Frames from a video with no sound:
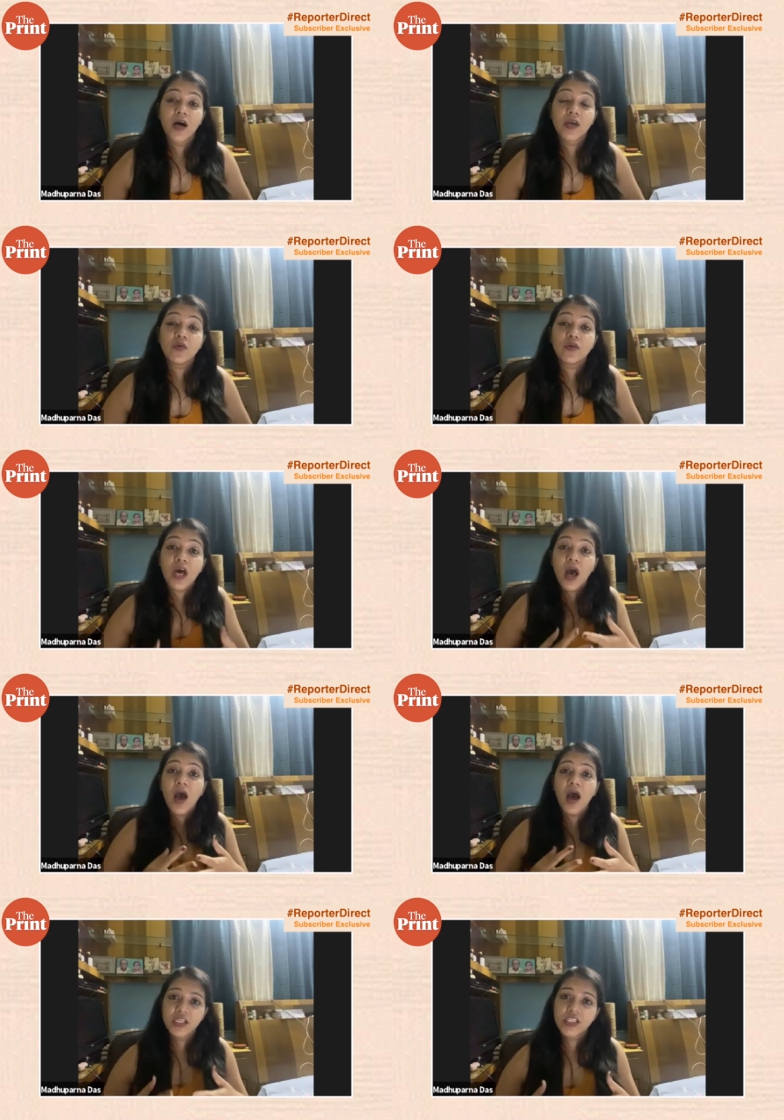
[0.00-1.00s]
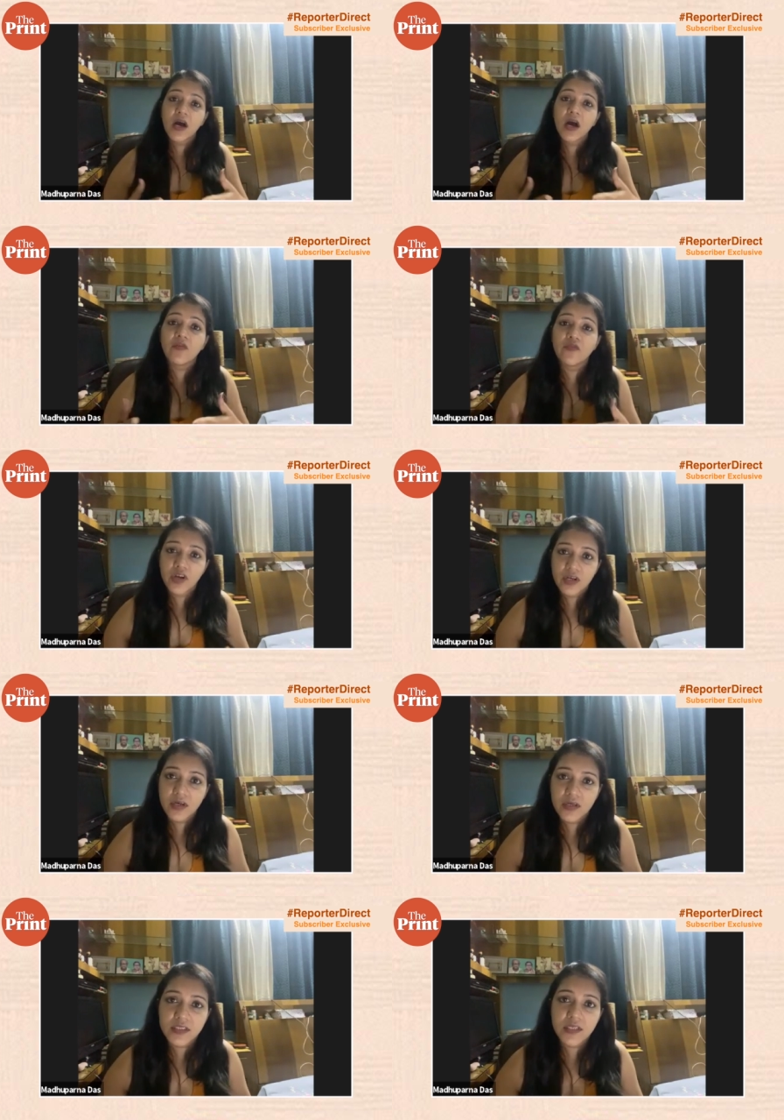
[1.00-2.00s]
you know the asha
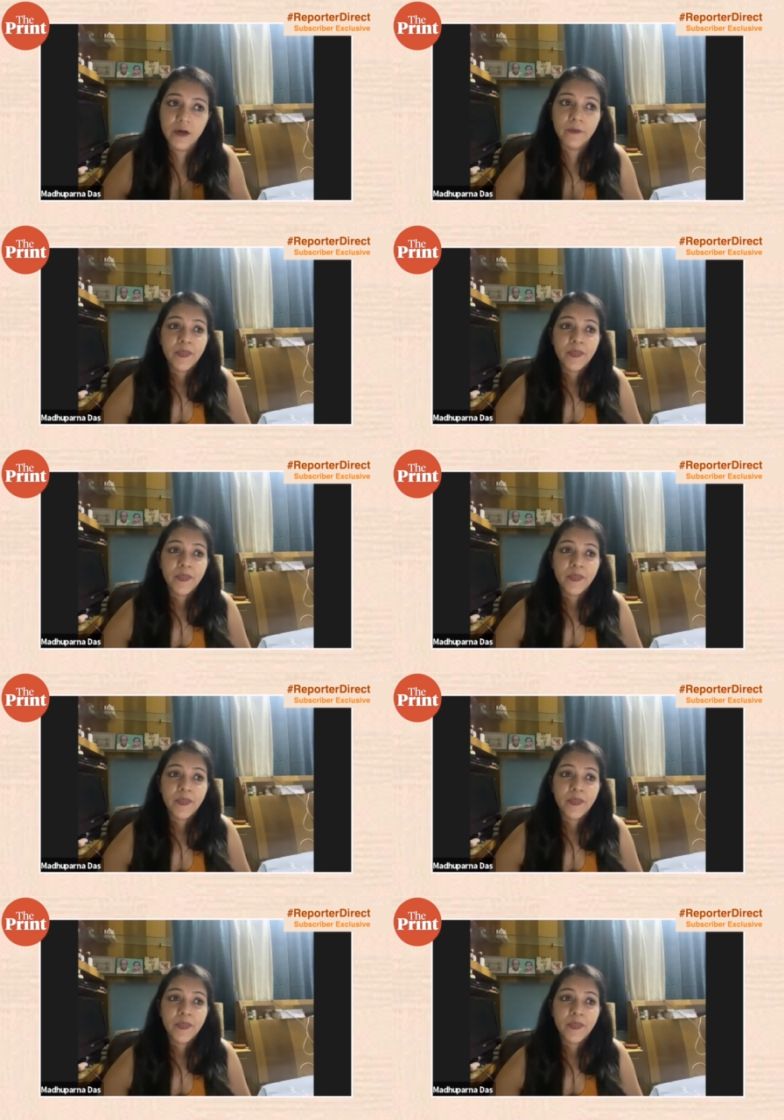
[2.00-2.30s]
workers the